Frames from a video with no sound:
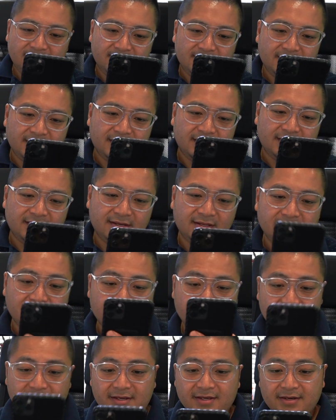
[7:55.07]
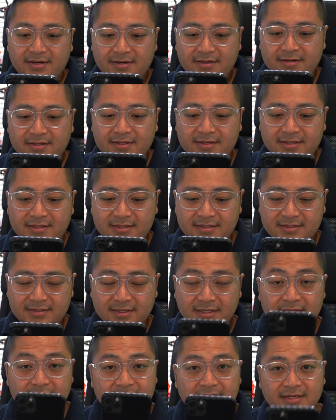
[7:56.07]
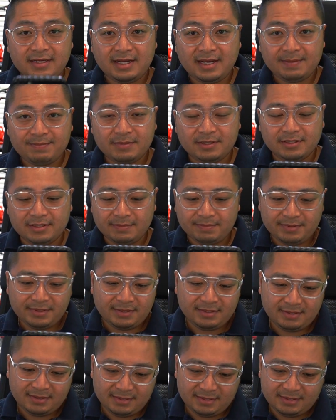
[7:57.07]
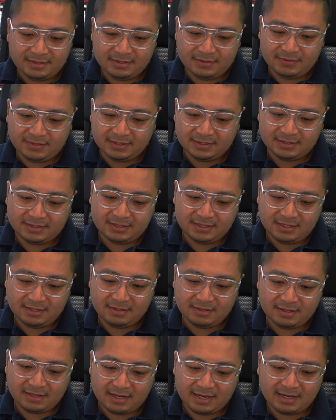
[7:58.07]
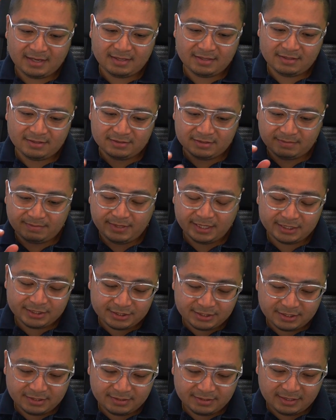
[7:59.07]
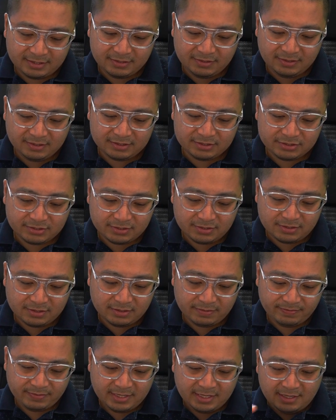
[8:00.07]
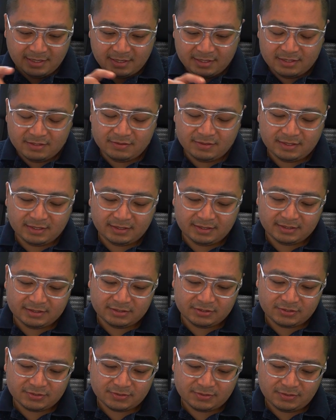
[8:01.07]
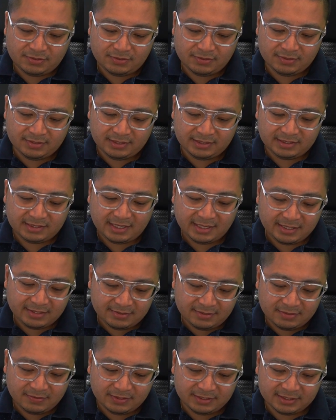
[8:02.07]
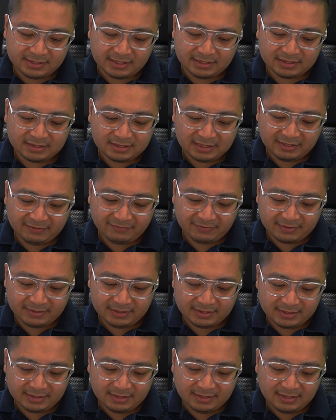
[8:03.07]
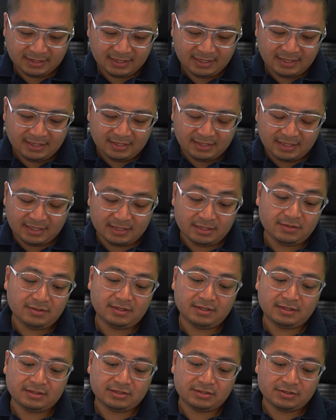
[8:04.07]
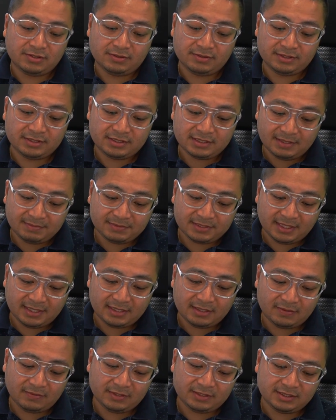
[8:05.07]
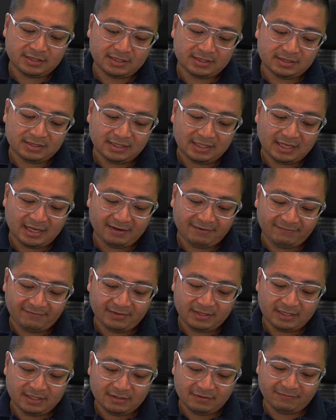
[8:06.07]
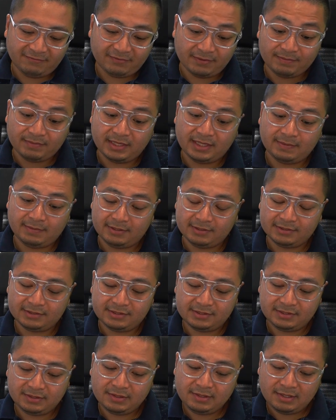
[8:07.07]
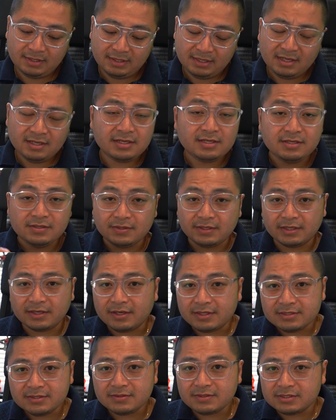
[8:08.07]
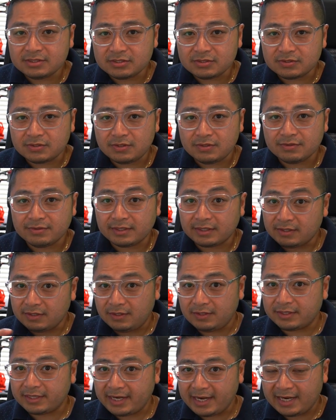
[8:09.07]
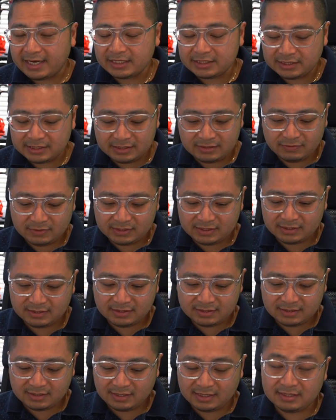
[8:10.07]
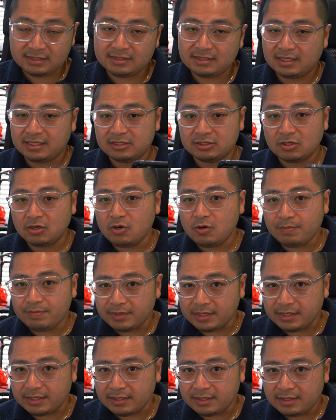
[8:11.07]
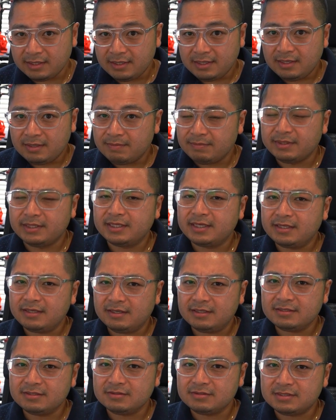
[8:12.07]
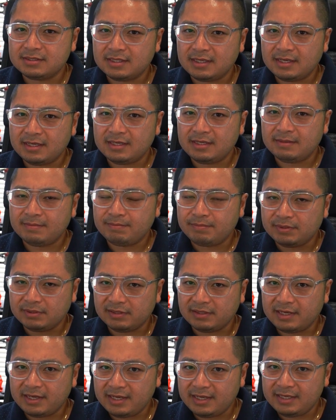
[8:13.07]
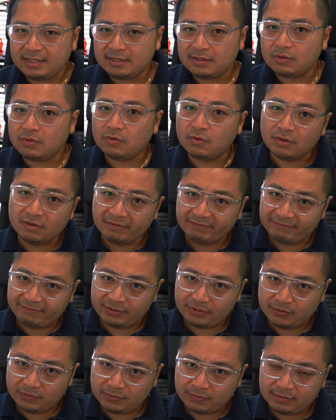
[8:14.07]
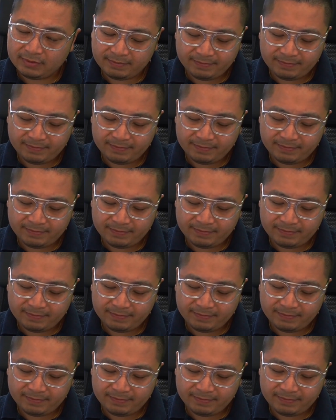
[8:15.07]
And there is the app clip. You can see that there's a picture you control. You can control the title, which says Saferhood, and you can control the subtitle, which says Get Video from Neighbors. You can also control the call to action, which in this case says Open, but it can also say Play or View.